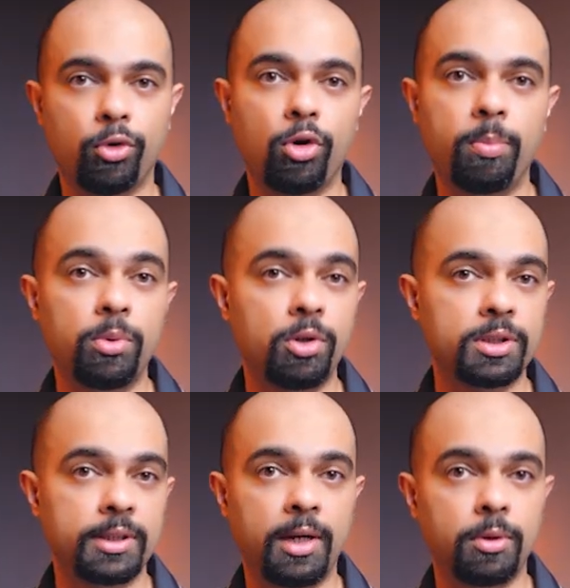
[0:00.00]

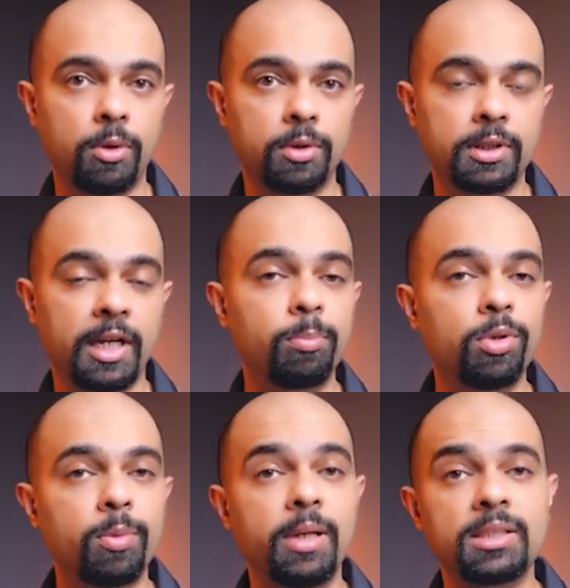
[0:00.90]
Dropbox, Outlooks, and
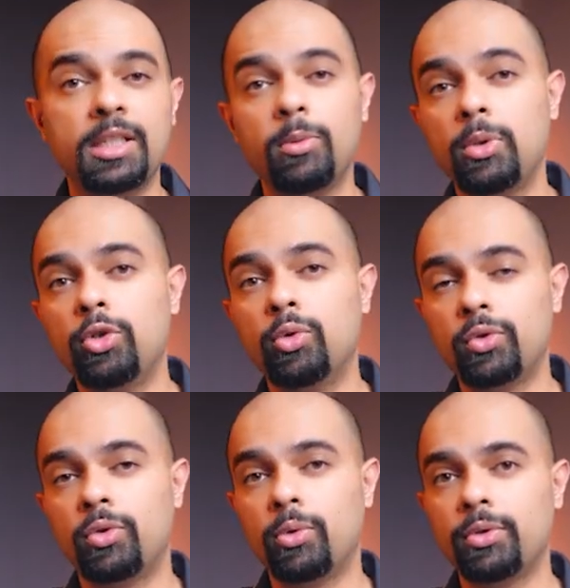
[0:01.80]
Perplexity will
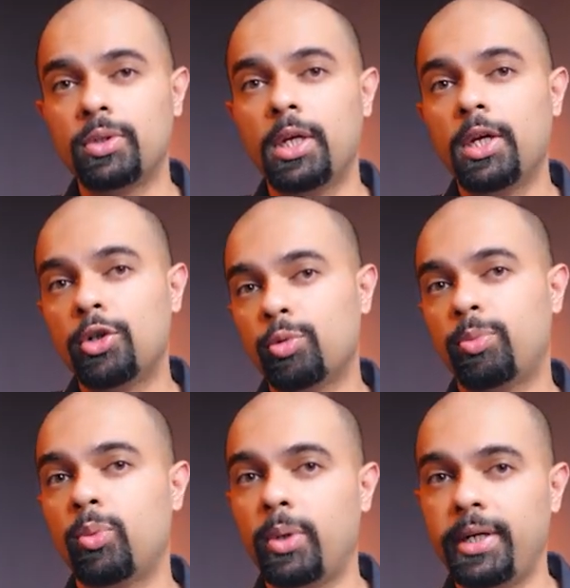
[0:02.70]
use those to
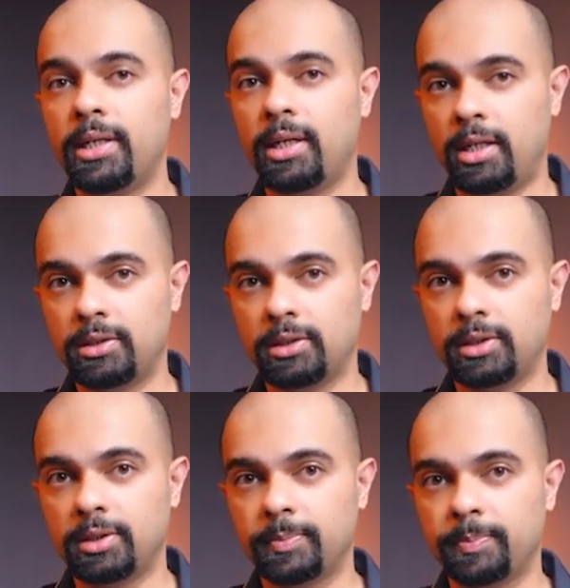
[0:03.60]
provide answers.